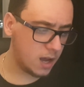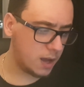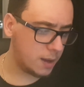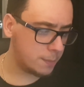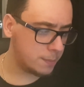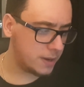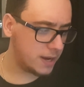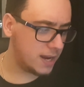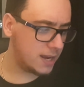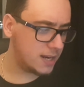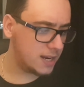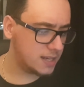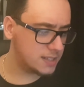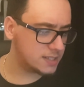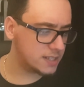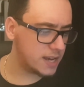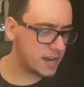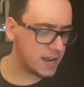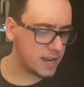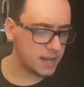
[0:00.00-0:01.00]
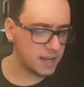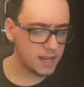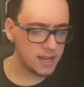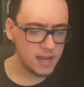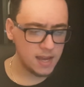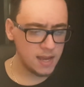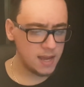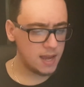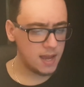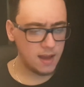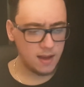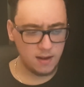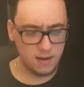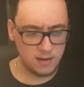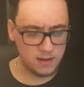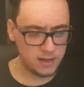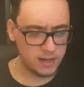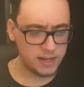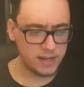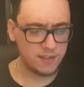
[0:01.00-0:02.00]
It is a...
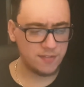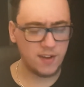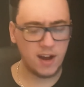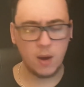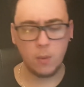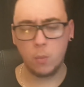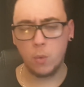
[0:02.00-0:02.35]
and if